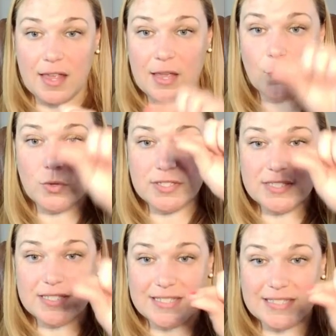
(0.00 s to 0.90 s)
it
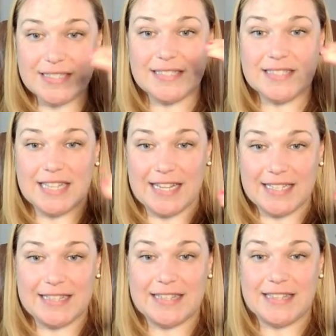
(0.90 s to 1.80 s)
was
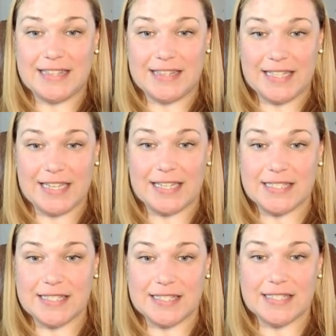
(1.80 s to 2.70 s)
like
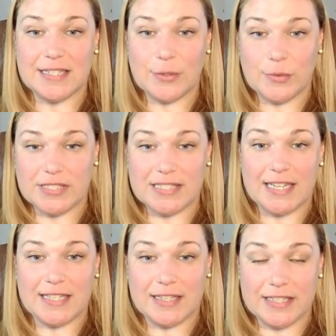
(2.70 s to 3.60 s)
this. It was
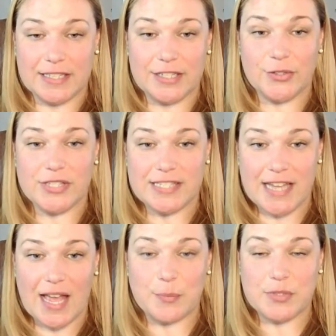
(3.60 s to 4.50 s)
like little
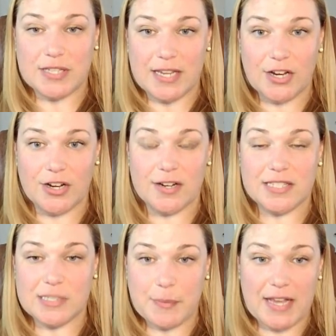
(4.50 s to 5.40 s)
steps here
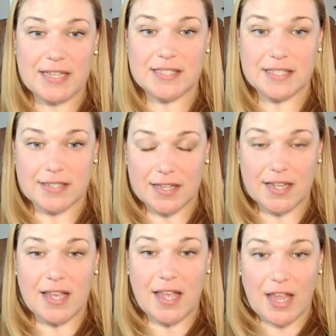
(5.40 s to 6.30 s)
and spikes, and
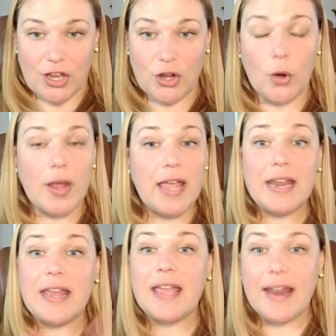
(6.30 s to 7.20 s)

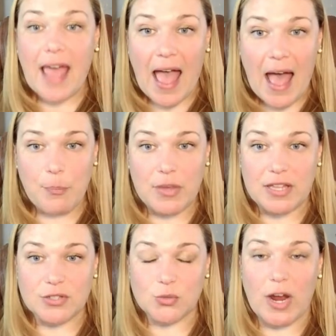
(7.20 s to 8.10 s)
it
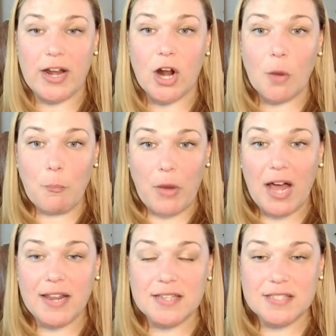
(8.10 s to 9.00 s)
happens, right? Our
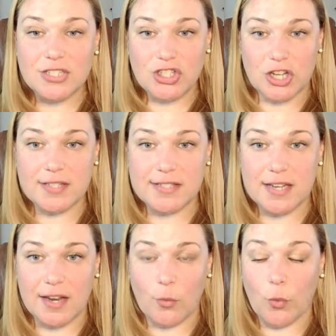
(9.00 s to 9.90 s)
body is
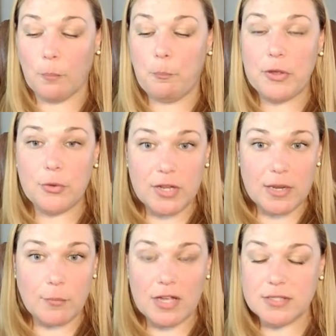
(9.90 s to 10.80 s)
adjusting. We're
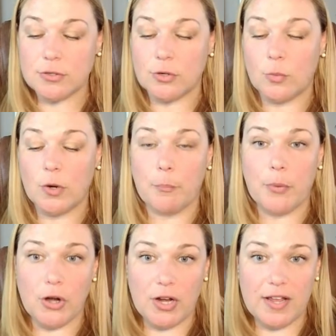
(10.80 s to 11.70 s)
building muscle, we're
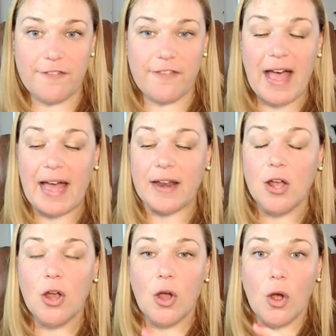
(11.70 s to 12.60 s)
burning fat.
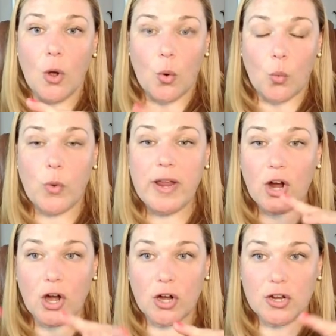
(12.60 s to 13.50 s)
We
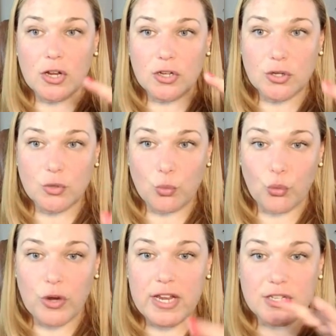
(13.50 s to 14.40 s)
are
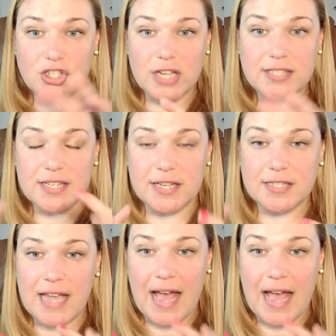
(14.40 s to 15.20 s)
readjusting to